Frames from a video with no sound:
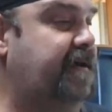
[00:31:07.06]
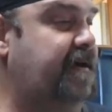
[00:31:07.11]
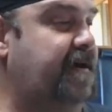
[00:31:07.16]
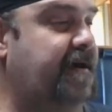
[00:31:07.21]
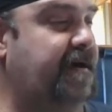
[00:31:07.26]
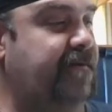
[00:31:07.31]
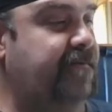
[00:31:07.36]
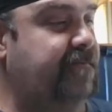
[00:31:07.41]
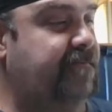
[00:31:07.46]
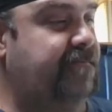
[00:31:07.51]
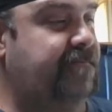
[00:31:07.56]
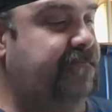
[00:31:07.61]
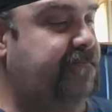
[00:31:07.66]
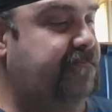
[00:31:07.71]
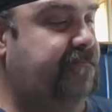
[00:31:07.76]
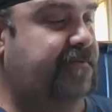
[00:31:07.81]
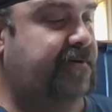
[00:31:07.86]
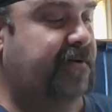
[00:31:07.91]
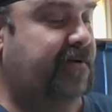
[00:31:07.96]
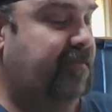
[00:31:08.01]
I
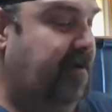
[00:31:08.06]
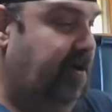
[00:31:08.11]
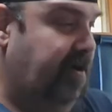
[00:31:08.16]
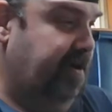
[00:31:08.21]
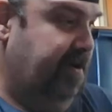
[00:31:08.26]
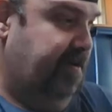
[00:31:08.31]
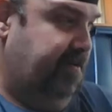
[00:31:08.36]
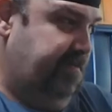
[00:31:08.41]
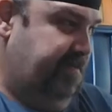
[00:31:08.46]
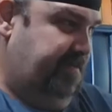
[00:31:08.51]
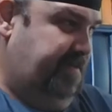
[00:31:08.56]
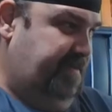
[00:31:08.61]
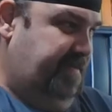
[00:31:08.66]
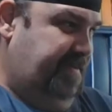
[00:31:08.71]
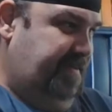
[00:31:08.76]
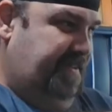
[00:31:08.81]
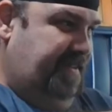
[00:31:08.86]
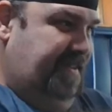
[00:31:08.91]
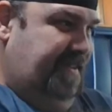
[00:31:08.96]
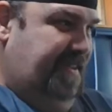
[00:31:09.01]
promote them
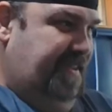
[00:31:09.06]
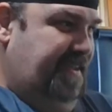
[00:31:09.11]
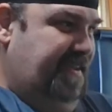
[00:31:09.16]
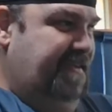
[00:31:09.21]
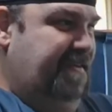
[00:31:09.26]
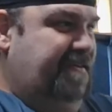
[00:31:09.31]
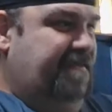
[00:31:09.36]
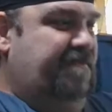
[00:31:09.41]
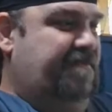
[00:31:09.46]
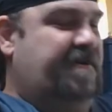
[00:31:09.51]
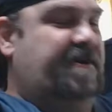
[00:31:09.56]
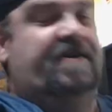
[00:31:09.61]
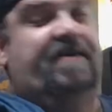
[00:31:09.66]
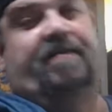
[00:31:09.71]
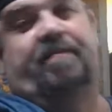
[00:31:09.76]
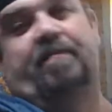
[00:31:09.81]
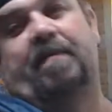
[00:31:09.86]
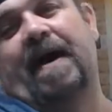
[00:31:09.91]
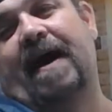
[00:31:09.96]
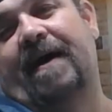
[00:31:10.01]
as much as
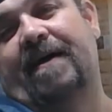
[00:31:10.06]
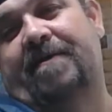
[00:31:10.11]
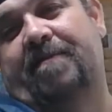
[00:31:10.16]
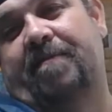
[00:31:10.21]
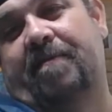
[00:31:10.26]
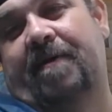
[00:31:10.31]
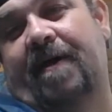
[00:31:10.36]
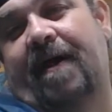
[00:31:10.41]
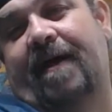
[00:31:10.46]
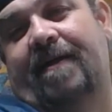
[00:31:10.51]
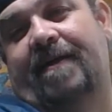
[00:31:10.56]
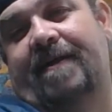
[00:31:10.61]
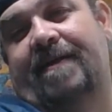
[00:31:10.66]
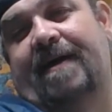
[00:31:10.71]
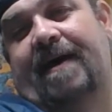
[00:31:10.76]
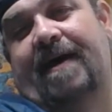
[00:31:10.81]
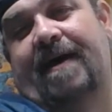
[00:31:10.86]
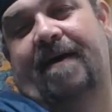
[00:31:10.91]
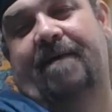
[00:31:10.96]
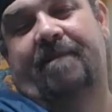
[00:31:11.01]
possible all the
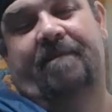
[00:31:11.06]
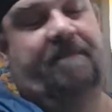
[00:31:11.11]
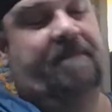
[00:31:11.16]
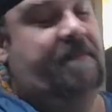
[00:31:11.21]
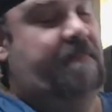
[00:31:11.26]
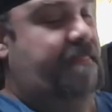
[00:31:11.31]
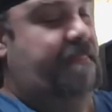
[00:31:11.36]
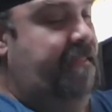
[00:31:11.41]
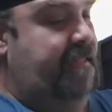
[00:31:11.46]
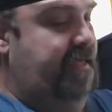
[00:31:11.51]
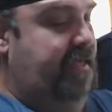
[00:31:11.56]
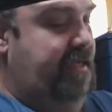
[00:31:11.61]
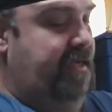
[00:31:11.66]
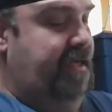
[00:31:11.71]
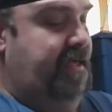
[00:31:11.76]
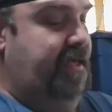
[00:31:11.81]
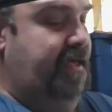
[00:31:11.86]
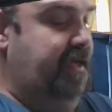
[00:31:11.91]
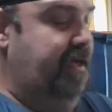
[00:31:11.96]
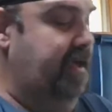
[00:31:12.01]
time.
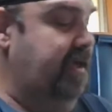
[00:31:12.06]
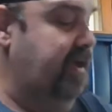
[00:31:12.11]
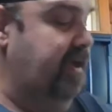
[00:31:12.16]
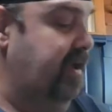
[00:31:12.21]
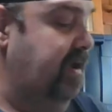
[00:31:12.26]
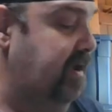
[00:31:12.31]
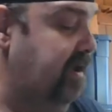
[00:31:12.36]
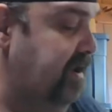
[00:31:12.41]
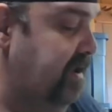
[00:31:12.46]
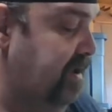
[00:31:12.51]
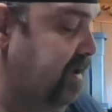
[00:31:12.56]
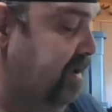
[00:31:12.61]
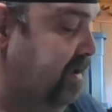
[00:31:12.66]
And